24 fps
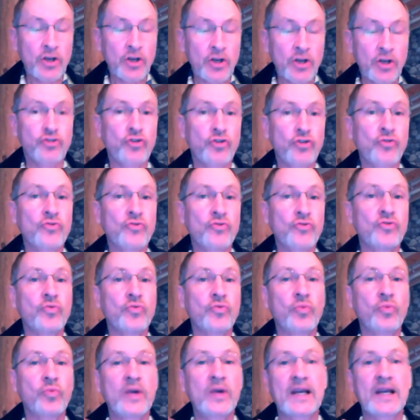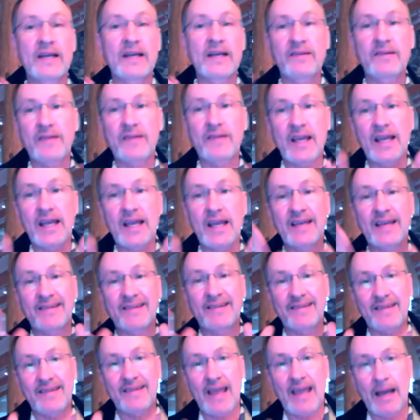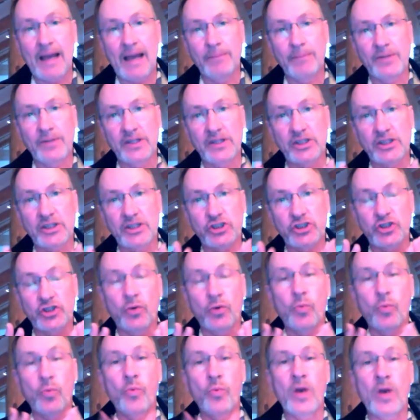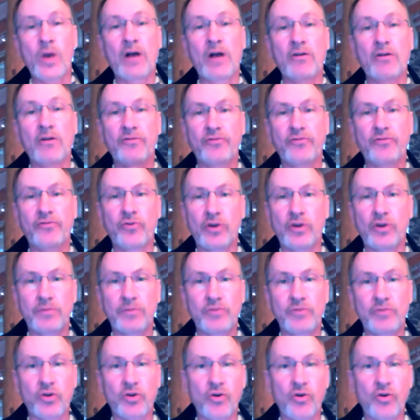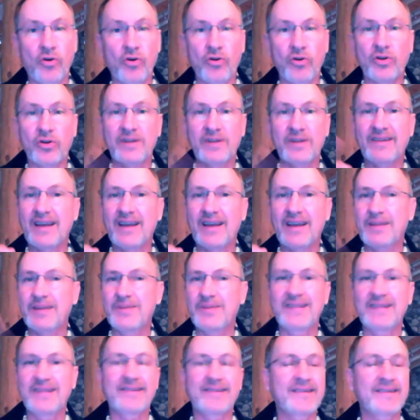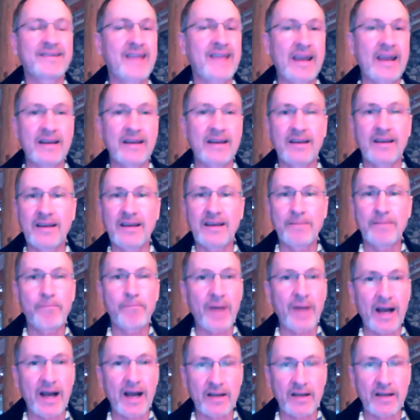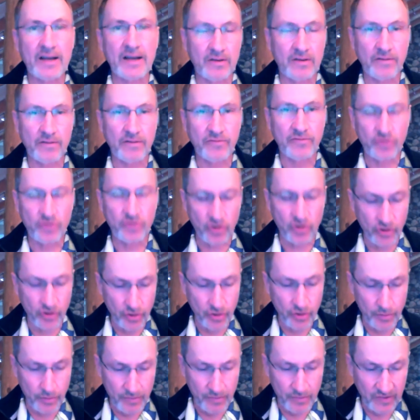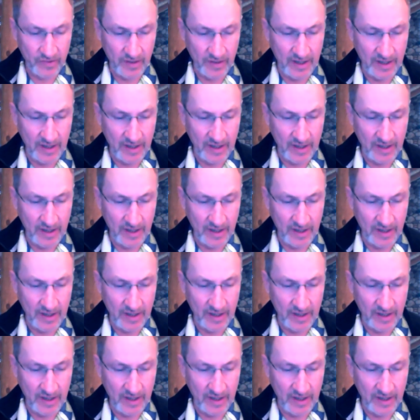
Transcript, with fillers: So when I say establish a well-formed goal, it's got to be stated in positive terms.